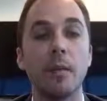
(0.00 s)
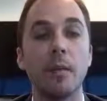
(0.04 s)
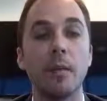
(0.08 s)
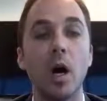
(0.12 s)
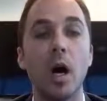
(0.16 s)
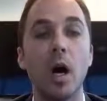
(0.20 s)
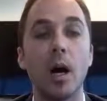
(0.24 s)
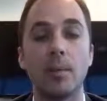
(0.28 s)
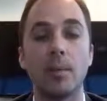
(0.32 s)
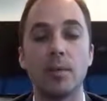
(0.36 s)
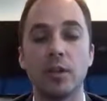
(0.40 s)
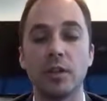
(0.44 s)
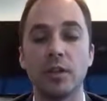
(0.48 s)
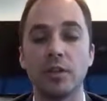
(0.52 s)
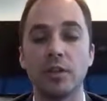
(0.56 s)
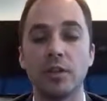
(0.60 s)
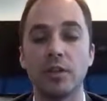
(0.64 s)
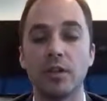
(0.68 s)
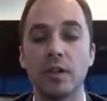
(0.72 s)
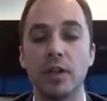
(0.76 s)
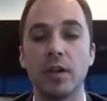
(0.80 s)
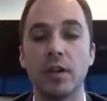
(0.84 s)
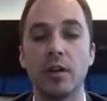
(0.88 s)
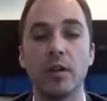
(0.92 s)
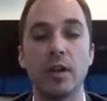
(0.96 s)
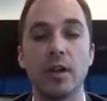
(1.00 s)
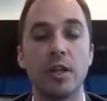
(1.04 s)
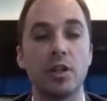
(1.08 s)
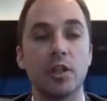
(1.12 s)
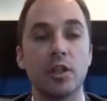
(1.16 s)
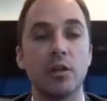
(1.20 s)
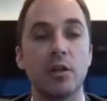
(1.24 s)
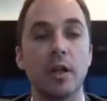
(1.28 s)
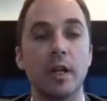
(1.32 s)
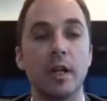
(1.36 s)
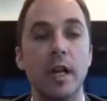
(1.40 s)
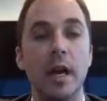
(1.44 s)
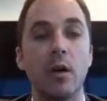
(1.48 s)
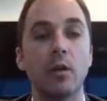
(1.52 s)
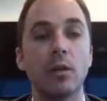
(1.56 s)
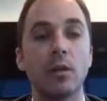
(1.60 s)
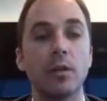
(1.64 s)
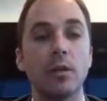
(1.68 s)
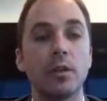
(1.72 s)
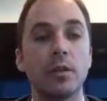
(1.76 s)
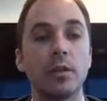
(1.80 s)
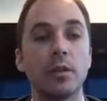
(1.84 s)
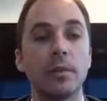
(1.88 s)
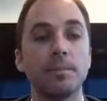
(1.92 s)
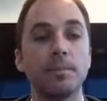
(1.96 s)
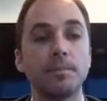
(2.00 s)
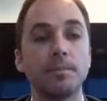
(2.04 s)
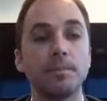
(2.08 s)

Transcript: options that are issued and out.